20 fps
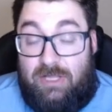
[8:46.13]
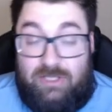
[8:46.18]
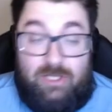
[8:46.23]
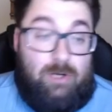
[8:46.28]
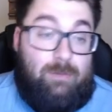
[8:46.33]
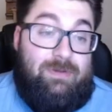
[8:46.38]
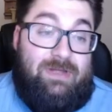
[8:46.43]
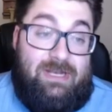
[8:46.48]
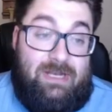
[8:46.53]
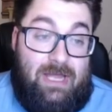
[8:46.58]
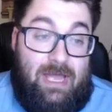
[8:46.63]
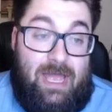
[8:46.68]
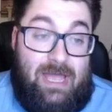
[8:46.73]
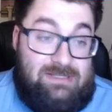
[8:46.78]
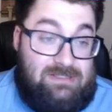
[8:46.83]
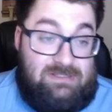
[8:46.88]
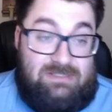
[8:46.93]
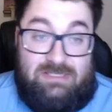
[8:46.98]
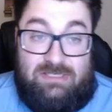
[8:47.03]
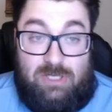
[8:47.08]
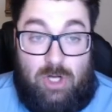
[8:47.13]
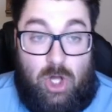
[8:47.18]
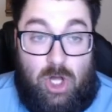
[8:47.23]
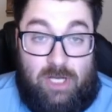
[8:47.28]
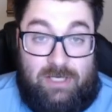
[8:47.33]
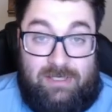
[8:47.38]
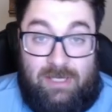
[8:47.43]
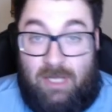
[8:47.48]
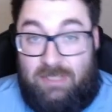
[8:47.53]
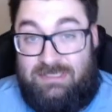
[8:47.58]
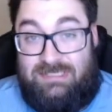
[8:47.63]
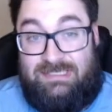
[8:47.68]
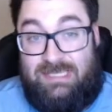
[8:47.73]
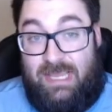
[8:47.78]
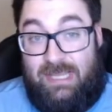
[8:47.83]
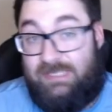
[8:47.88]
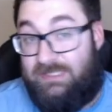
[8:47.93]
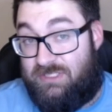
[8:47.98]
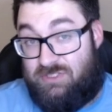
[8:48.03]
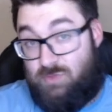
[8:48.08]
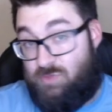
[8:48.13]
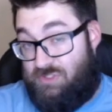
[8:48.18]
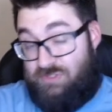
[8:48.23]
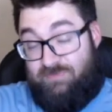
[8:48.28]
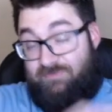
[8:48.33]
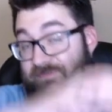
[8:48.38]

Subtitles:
little bit hesitant on saying that this was